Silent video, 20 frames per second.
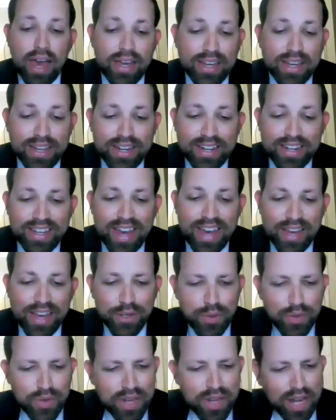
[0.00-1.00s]
I can get
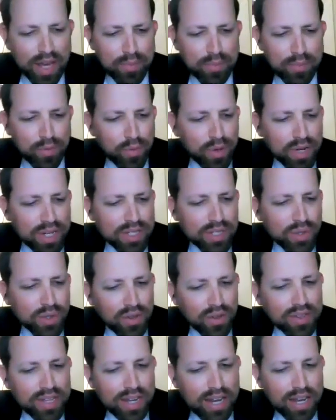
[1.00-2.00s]
you the name of what it's
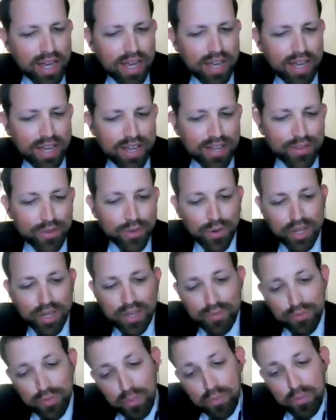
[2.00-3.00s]
called today in
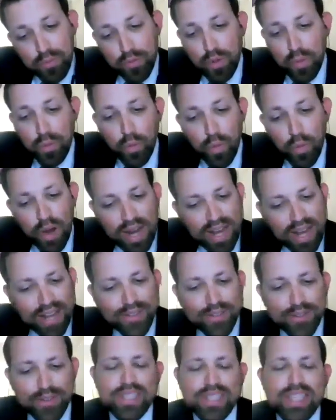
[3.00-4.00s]
Turkey. From what I
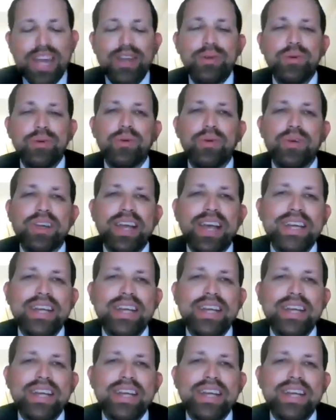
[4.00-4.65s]
understand, Ur